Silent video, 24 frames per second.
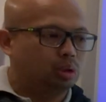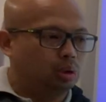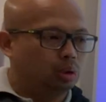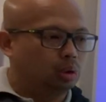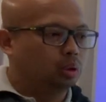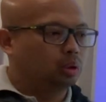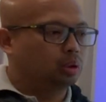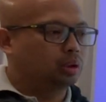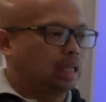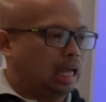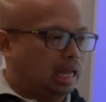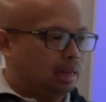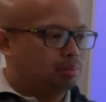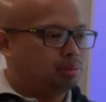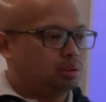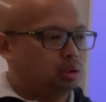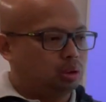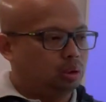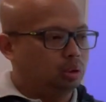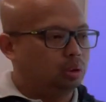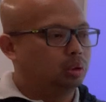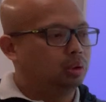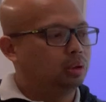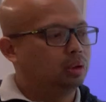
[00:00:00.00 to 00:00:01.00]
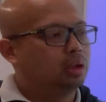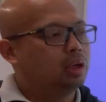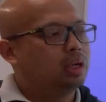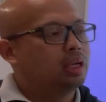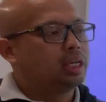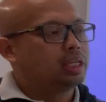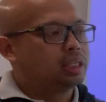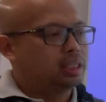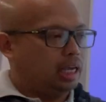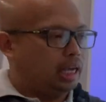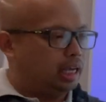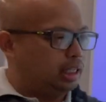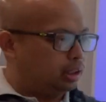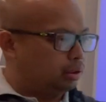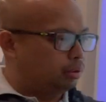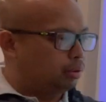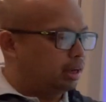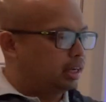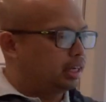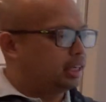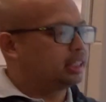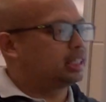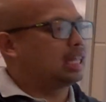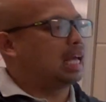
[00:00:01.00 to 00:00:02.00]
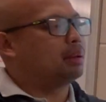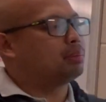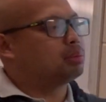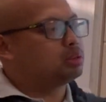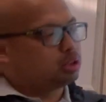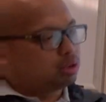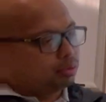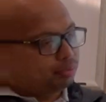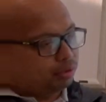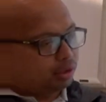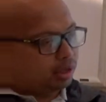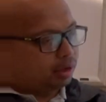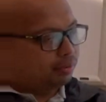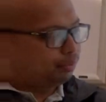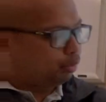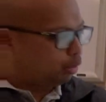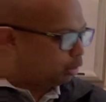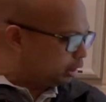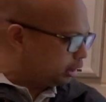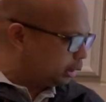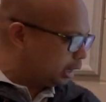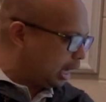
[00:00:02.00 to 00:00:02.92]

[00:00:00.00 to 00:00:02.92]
2 times 2, 8 already. Times 2 for the fourth